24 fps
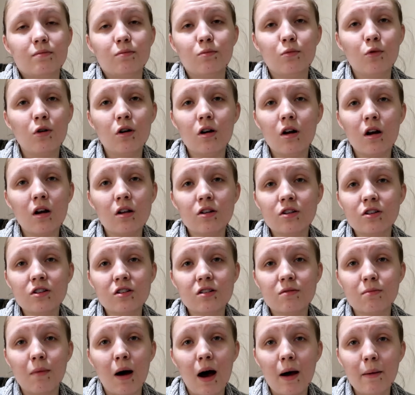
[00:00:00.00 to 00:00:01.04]
We're all
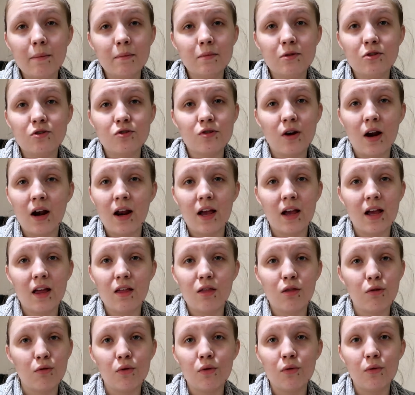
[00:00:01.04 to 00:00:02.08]
just moms trying to
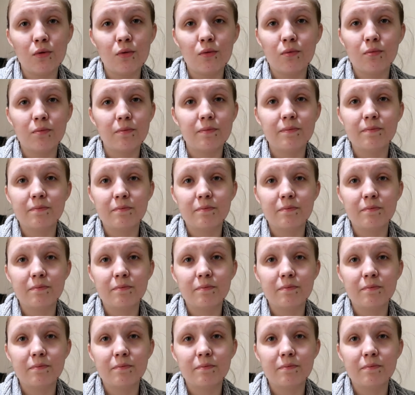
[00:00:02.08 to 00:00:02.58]
get through